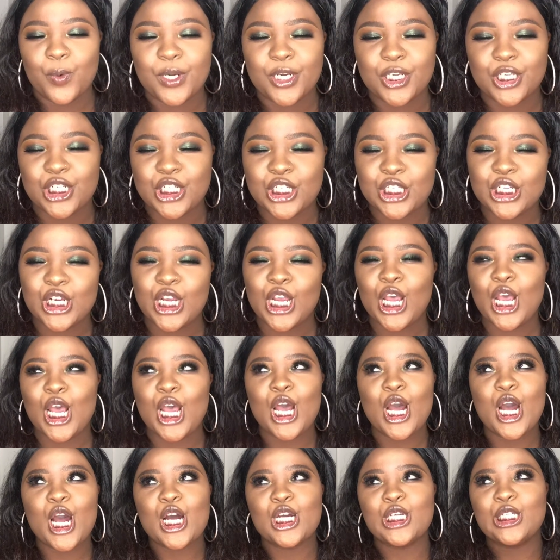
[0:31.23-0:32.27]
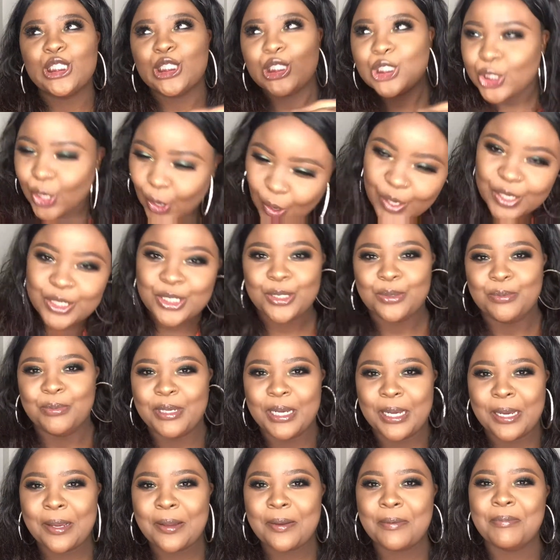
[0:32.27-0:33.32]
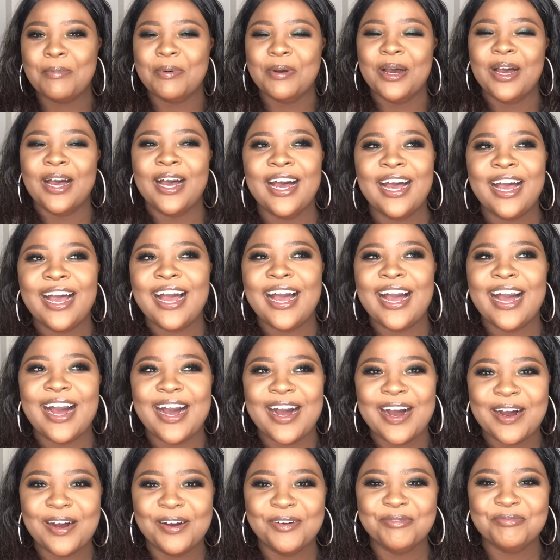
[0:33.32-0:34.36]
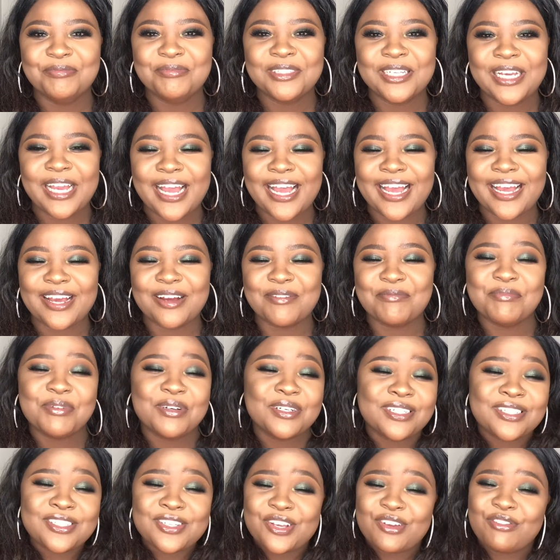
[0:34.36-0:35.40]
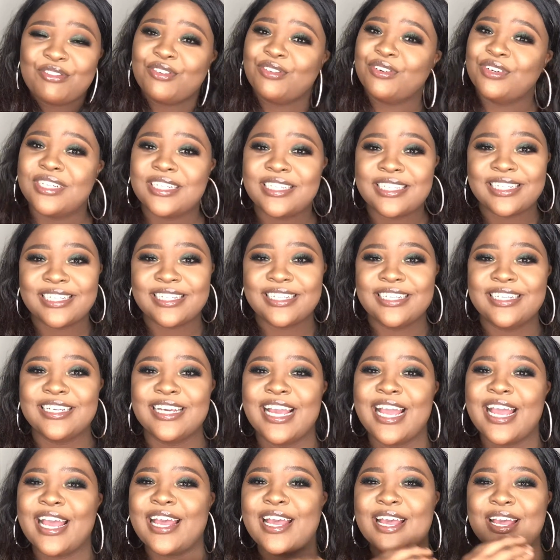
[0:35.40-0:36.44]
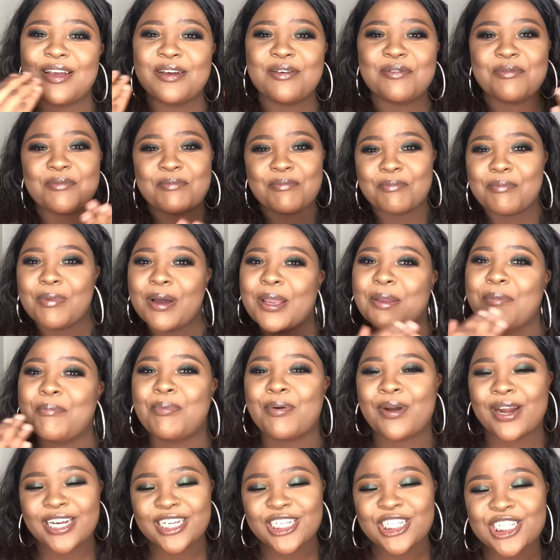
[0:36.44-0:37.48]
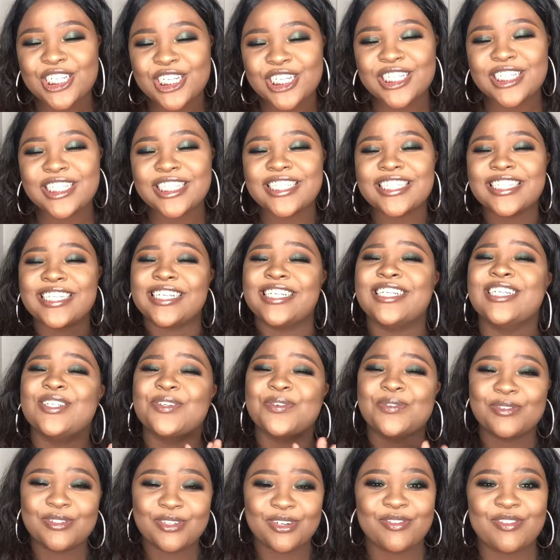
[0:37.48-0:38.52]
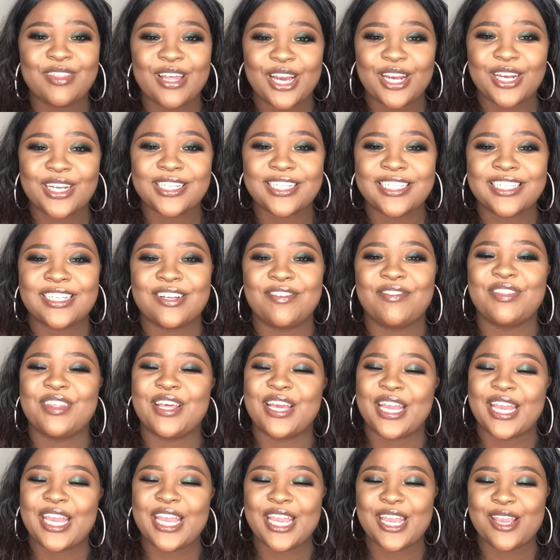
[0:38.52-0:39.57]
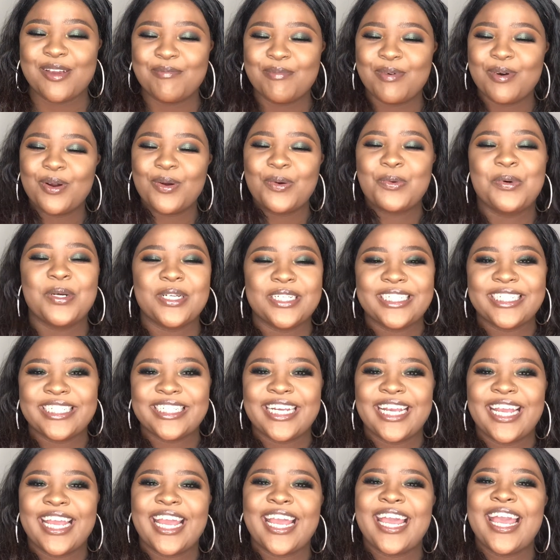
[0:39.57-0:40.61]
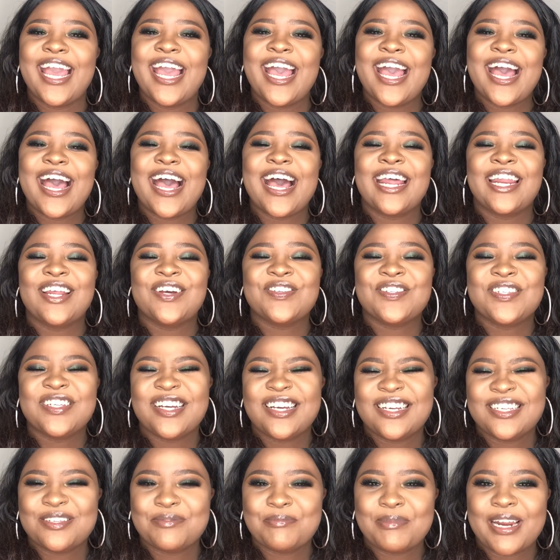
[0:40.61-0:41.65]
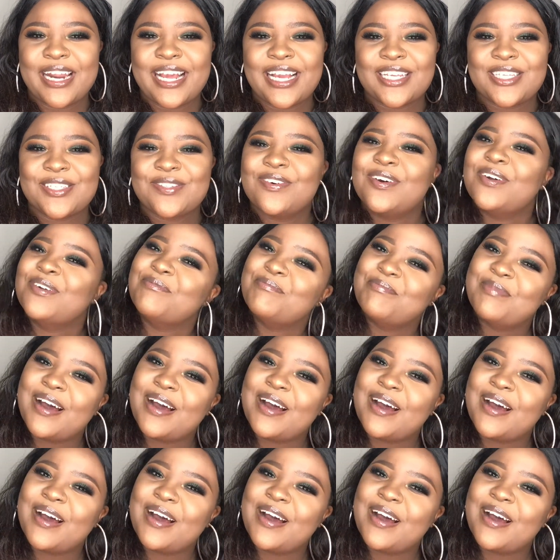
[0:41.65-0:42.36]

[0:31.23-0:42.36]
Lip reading: which shocked me. But yeah, so if you want to see my impressions and all of that good stuff, then keep on watching, and I'll see you guys in my next one.